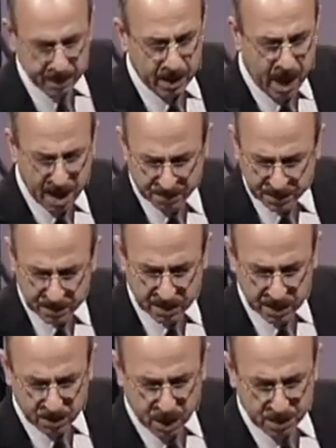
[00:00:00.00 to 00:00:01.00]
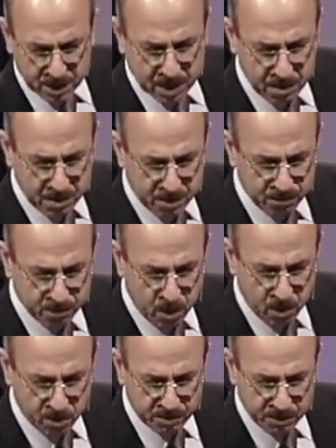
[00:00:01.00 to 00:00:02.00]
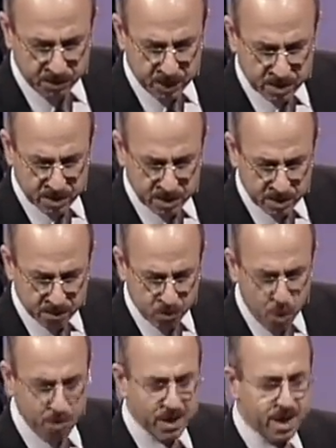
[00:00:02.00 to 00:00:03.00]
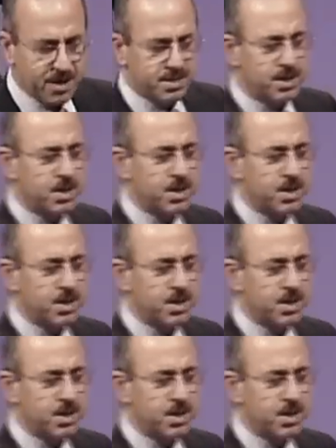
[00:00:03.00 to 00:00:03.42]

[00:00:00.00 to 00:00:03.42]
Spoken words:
After that, I became involved with mobilizing